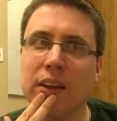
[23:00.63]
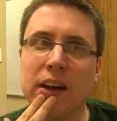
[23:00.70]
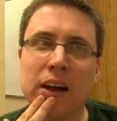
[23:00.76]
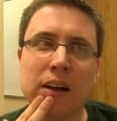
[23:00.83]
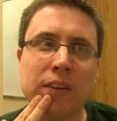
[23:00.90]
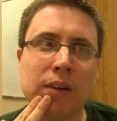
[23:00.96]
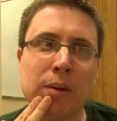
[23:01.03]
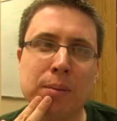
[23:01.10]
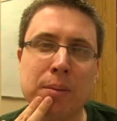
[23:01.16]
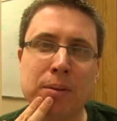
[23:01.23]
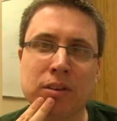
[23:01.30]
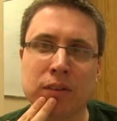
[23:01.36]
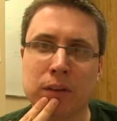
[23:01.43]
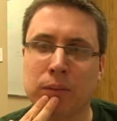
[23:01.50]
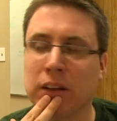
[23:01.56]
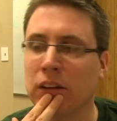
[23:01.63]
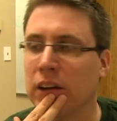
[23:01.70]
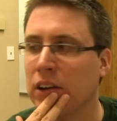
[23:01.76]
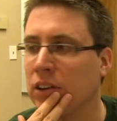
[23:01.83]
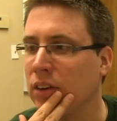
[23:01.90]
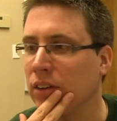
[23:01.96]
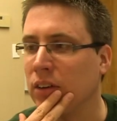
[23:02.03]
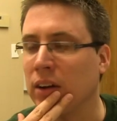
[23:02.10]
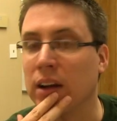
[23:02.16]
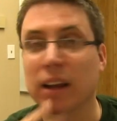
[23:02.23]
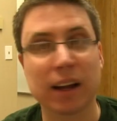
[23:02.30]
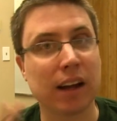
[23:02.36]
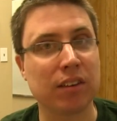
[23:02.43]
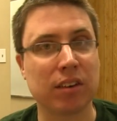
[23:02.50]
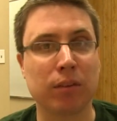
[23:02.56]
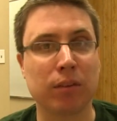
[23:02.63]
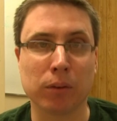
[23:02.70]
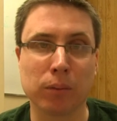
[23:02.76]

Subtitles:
That might be something we look into doing. Like I